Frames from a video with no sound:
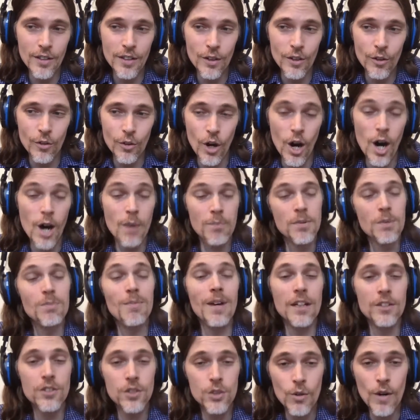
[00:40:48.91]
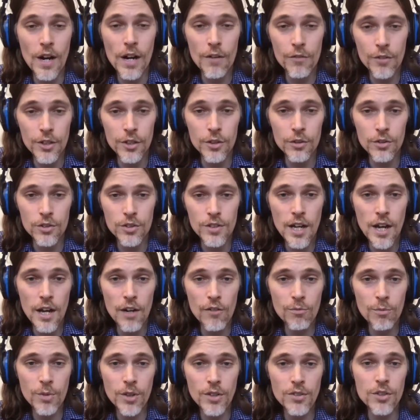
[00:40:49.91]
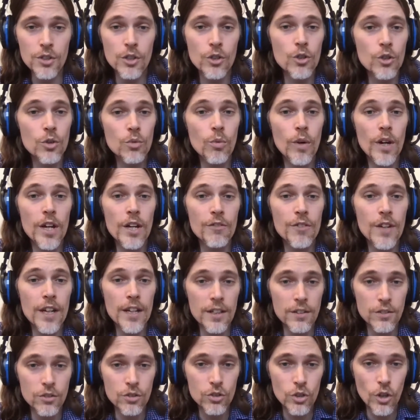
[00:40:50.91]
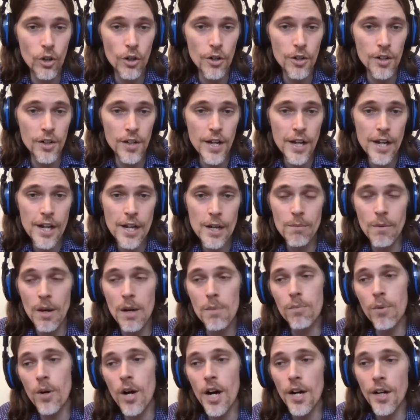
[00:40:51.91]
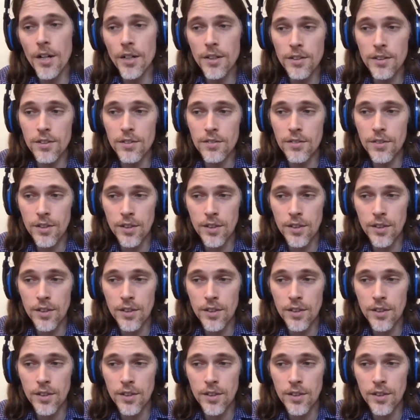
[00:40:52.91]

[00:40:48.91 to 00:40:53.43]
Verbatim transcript: or optimized traffic yourself, but it's a good way of getting started. Hey, my product is